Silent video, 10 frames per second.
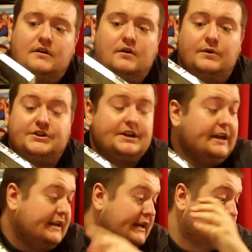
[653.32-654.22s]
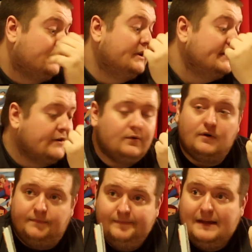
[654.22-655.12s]
which again is really cool.
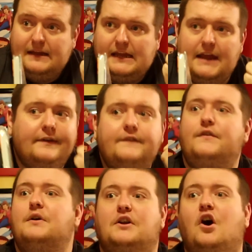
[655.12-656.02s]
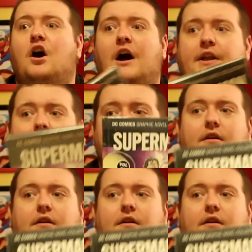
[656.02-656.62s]
Even if you had gone